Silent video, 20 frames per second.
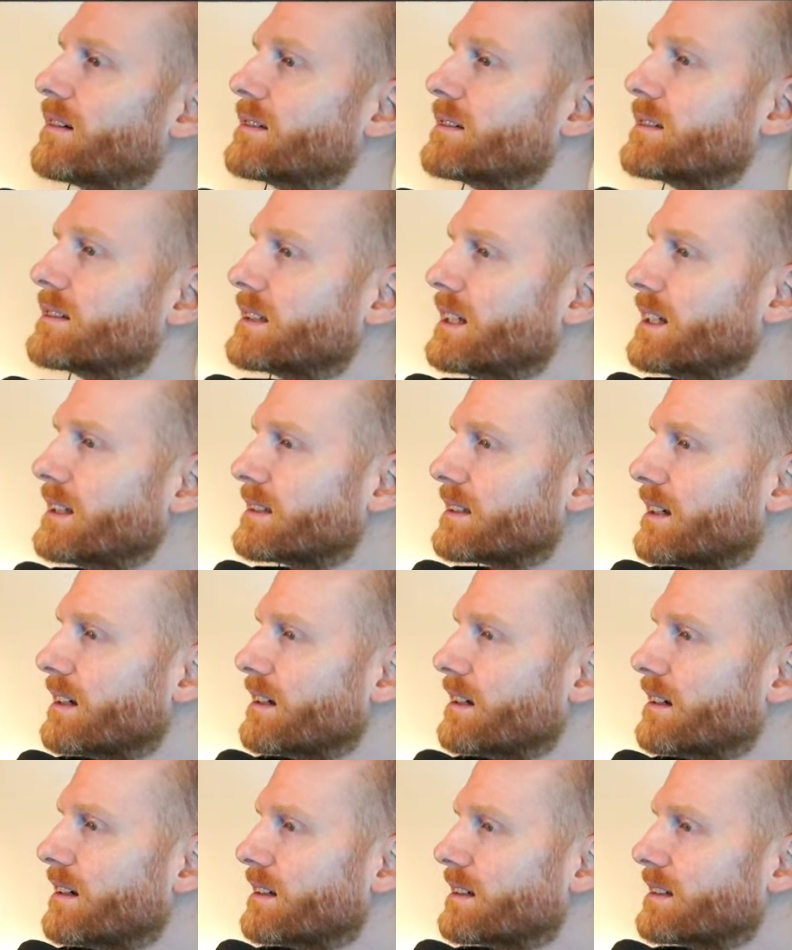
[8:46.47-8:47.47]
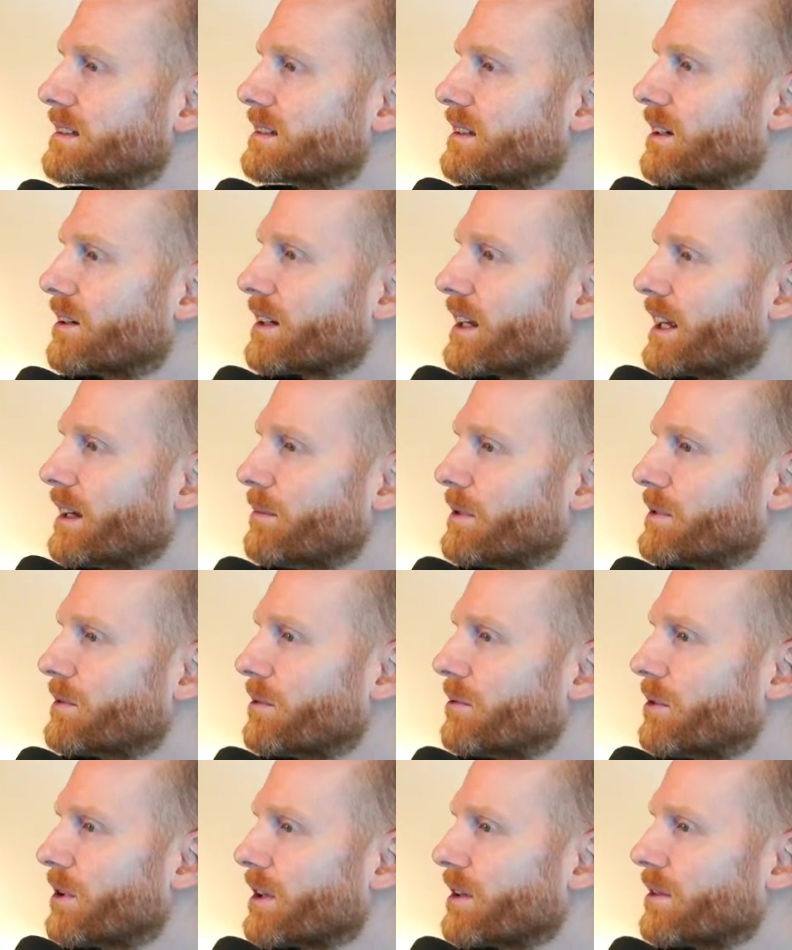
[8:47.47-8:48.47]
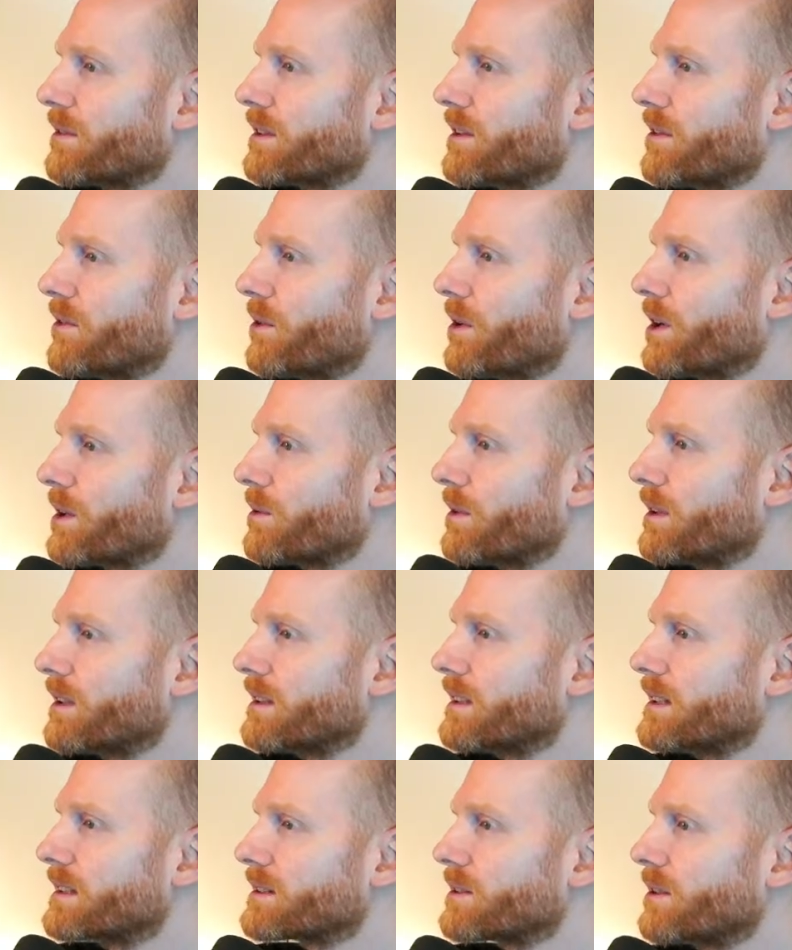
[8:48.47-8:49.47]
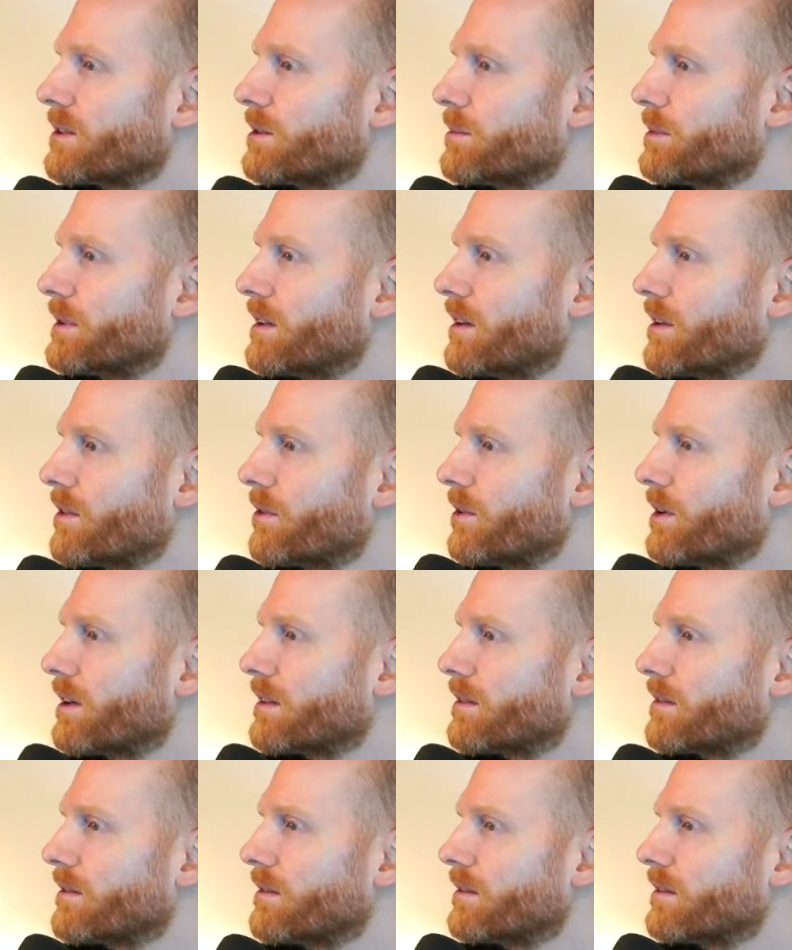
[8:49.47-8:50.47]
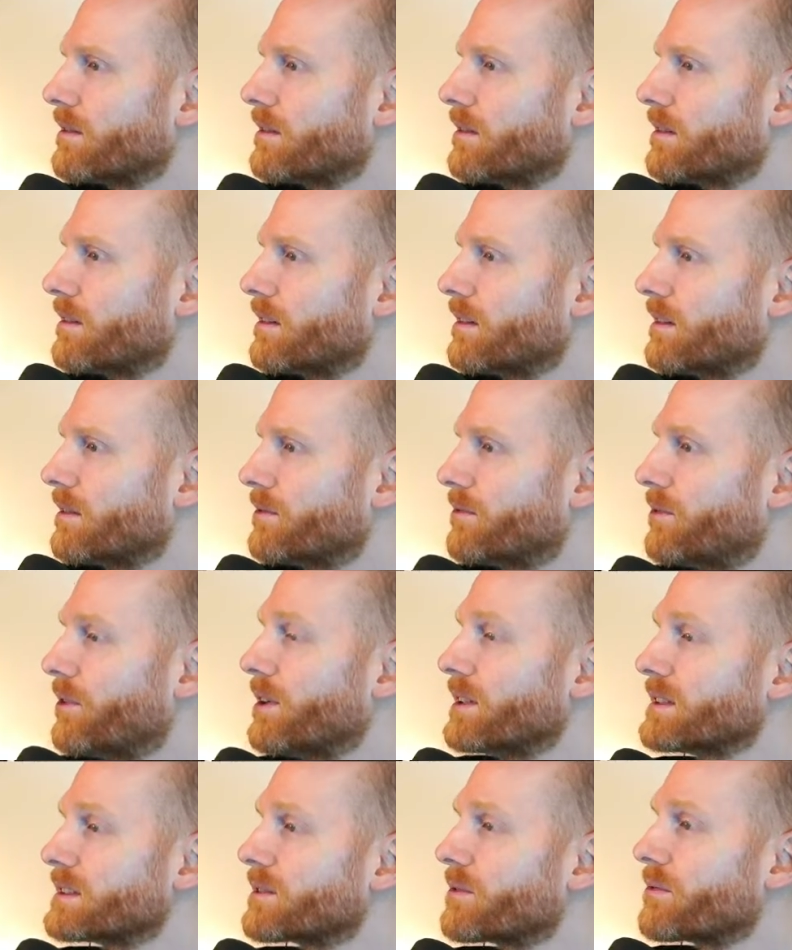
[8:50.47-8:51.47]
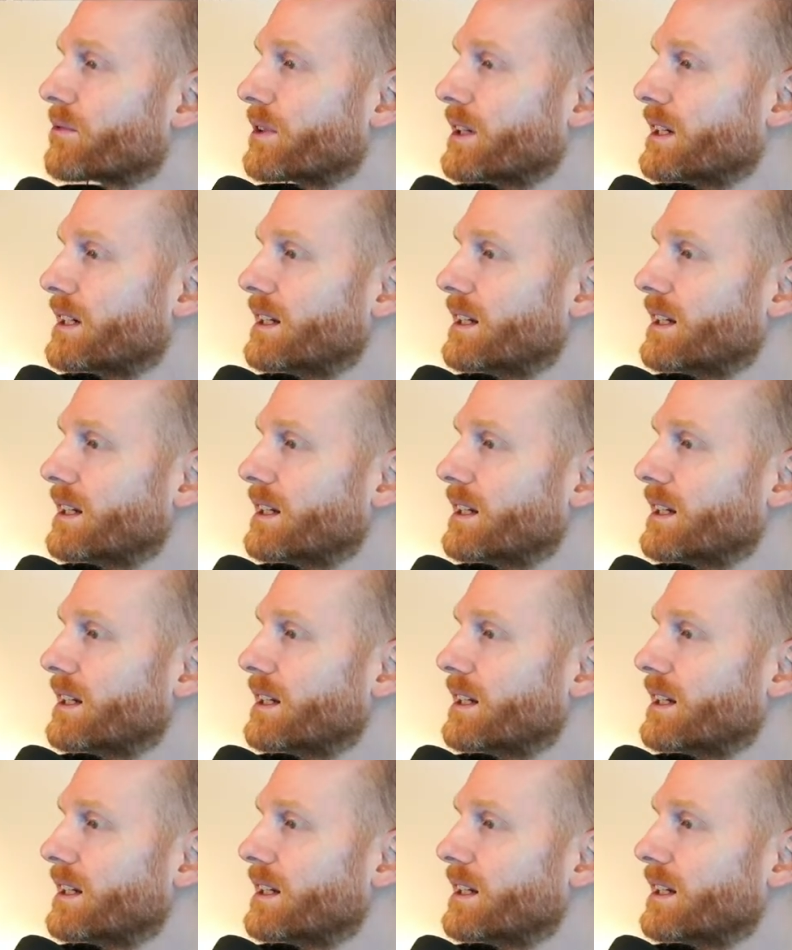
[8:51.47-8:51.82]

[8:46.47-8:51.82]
This is our game, but we're working on a third one. That's going to be our first 3D